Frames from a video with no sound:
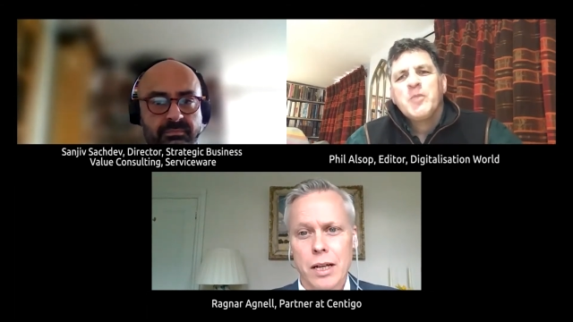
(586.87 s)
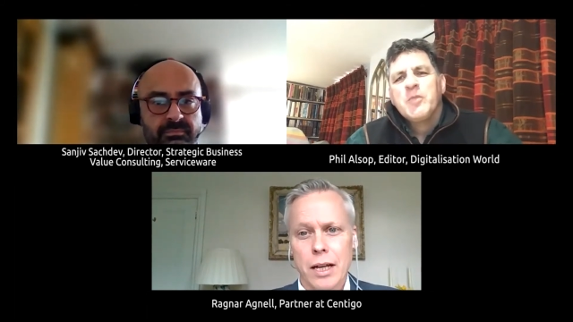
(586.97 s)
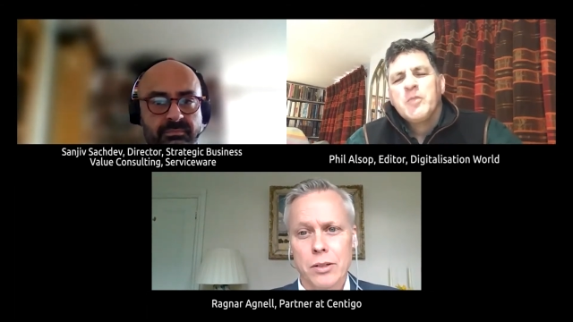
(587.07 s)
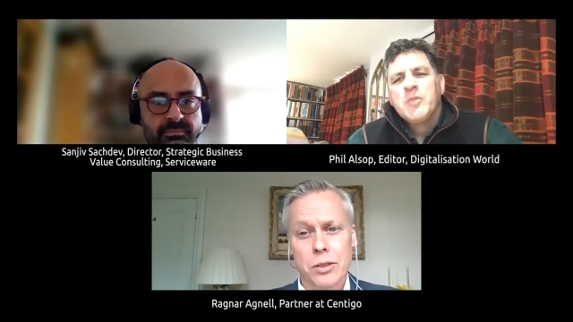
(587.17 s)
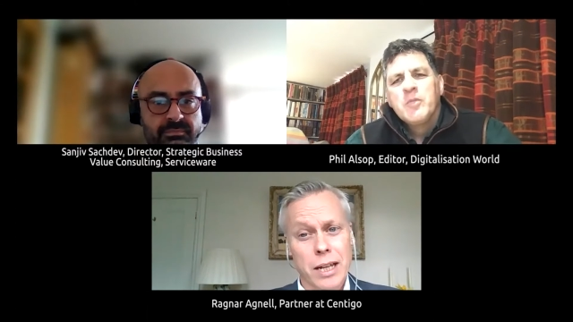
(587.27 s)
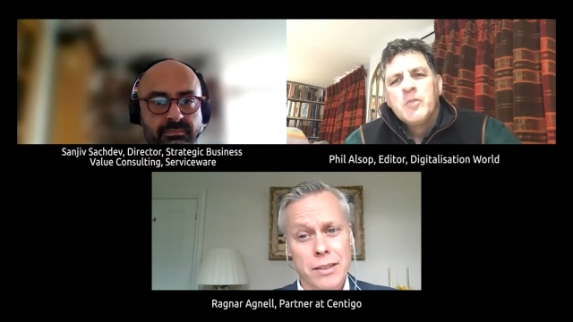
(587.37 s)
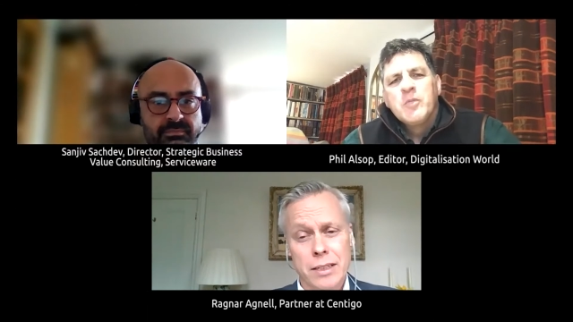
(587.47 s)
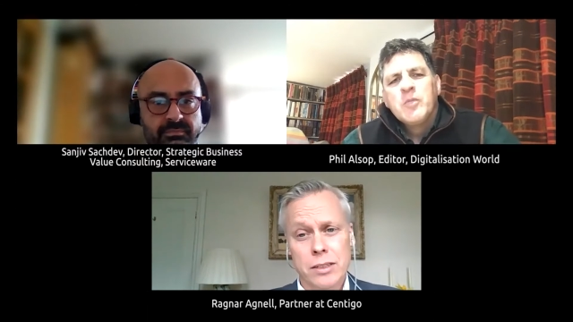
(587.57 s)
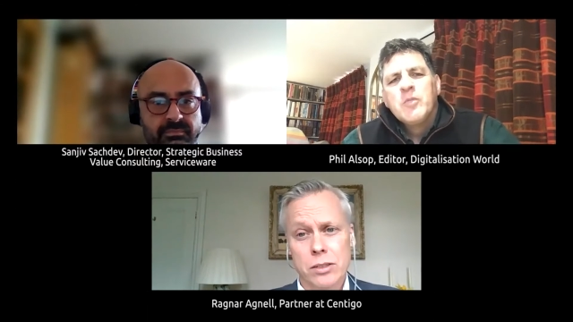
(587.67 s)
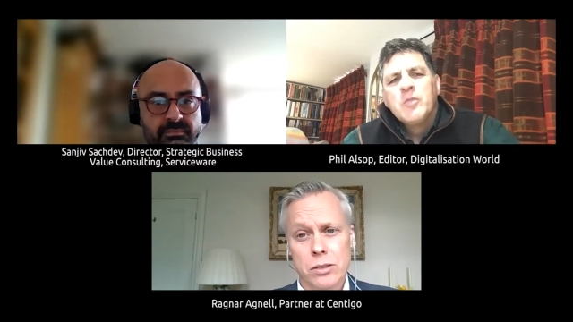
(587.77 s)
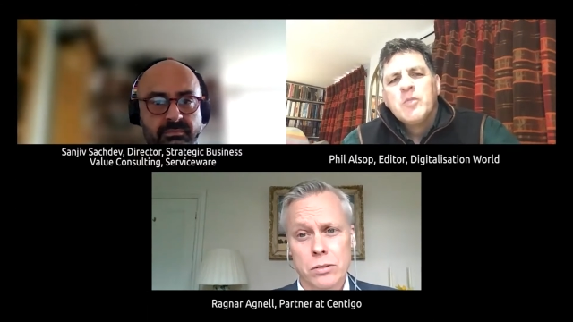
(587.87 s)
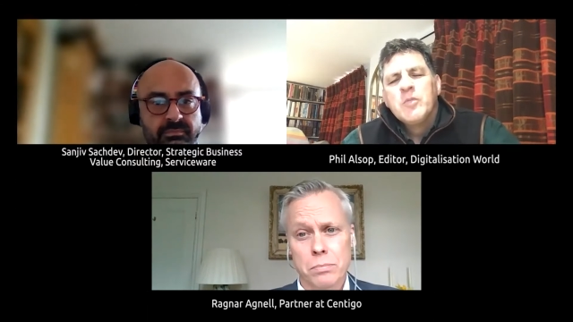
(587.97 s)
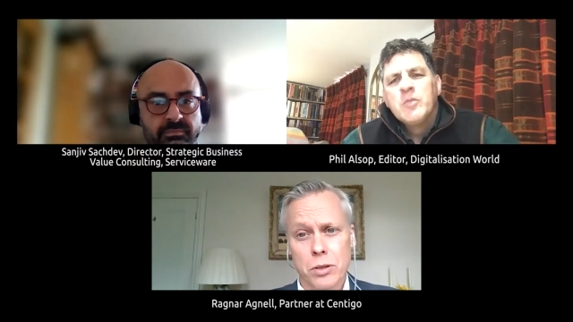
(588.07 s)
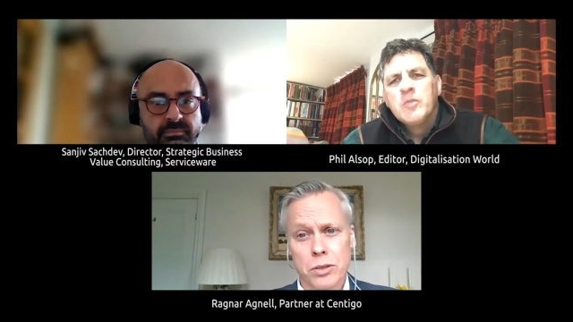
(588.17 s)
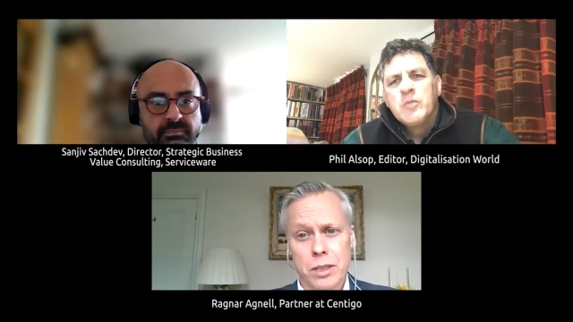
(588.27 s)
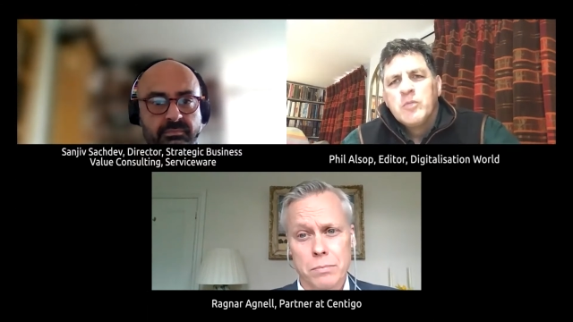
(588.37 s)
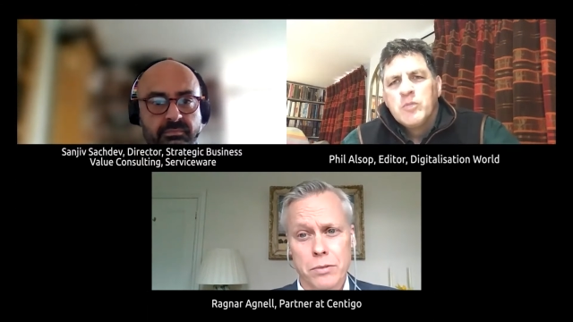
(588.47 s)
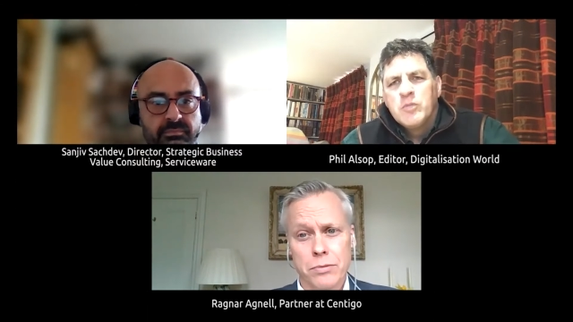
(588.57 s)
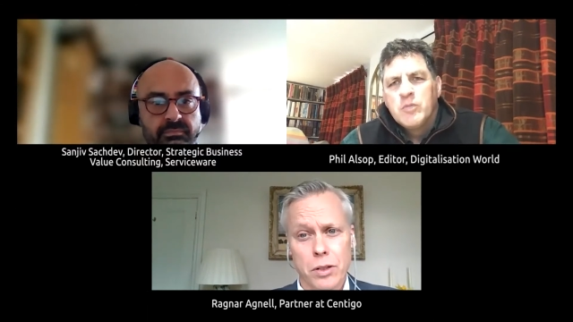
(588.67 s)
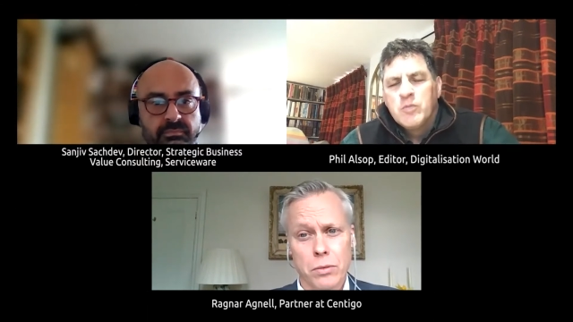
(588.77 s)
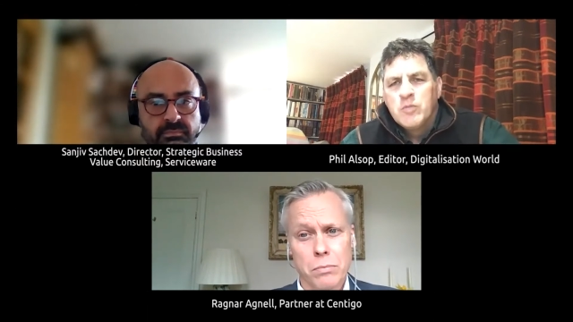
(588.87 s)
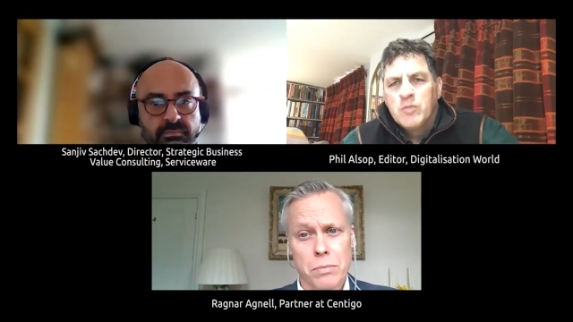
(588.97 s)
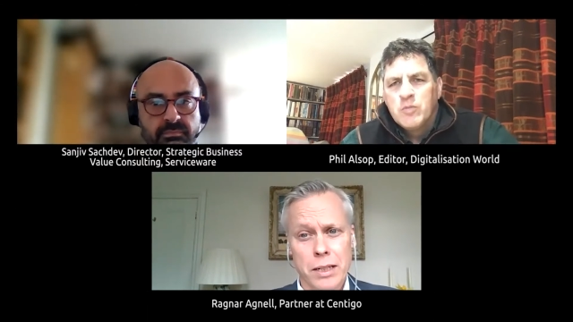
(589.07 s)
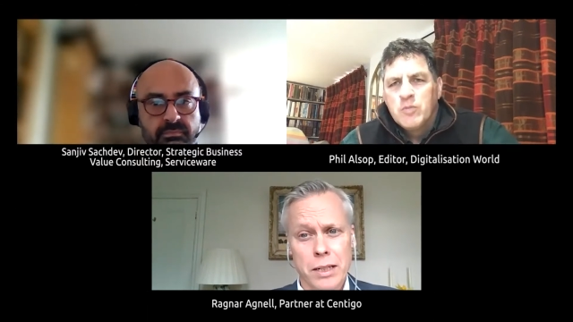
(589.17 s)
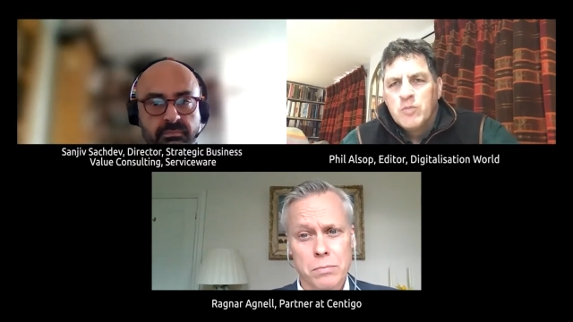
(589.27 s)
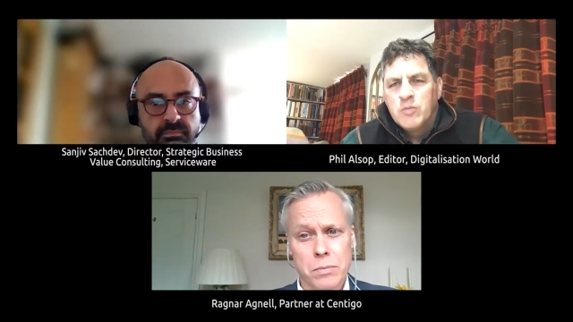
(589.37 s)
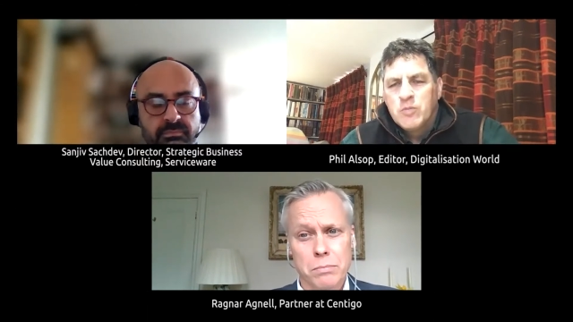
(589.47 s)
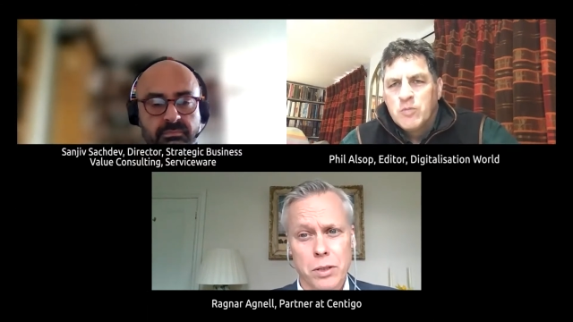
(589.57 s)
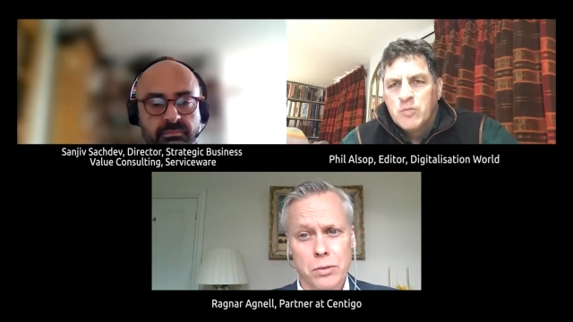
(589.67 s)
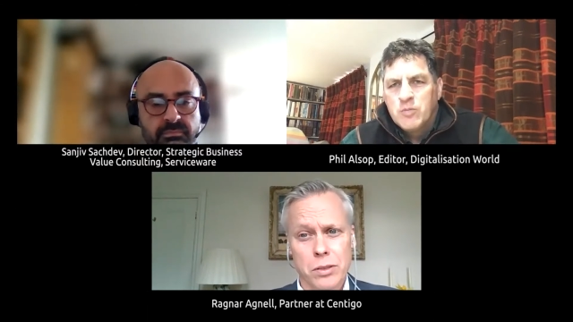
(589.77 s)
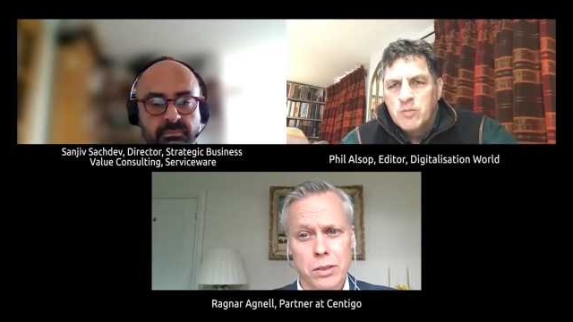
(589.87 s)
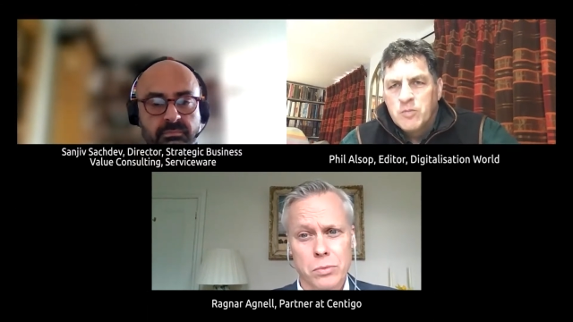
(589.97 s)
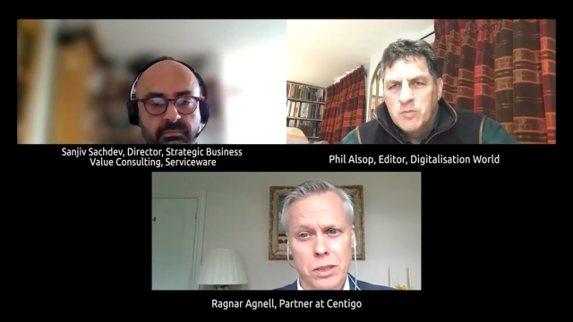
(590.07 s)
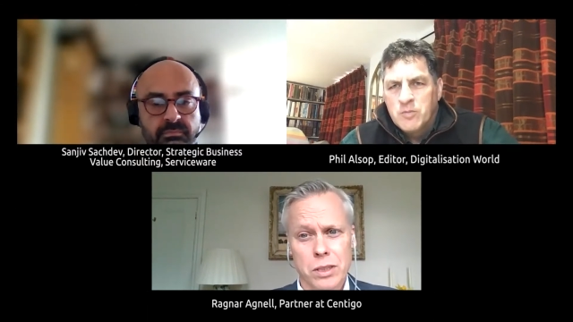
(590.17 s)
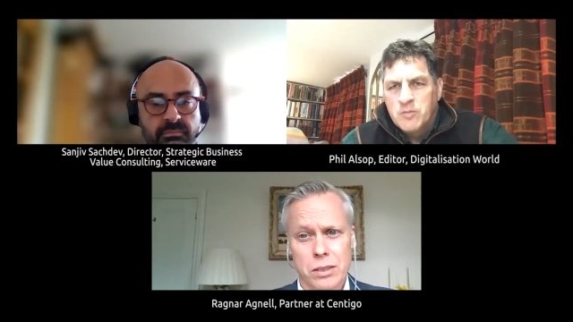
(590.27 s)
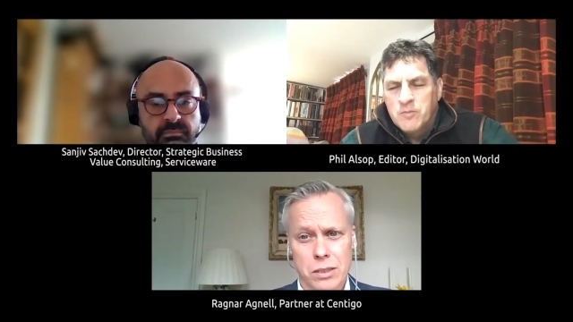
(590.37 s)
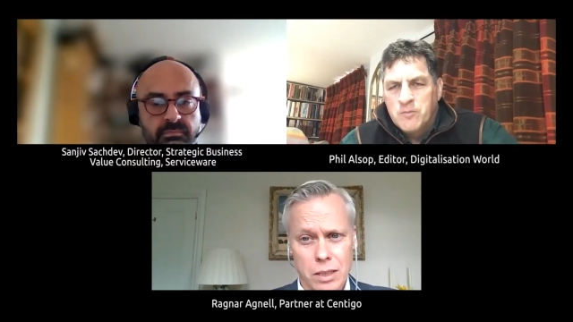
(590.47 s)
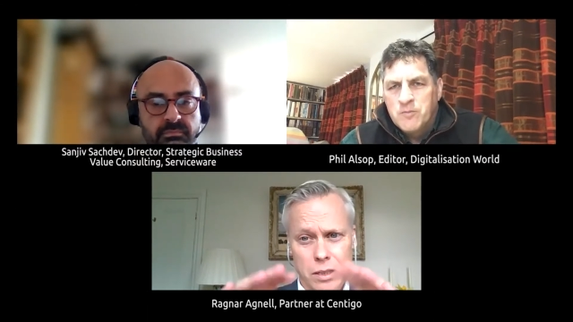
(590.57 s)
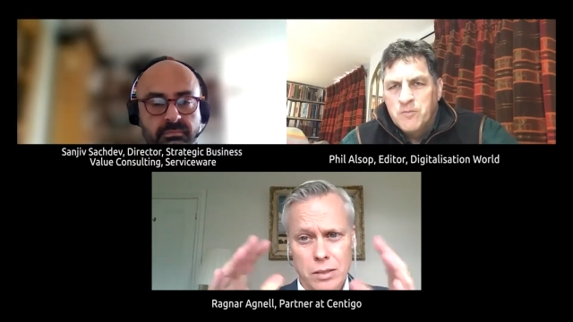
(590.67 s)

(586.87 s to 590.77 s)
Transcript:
Speaker 1: And you could add that into your portfolio management process, which is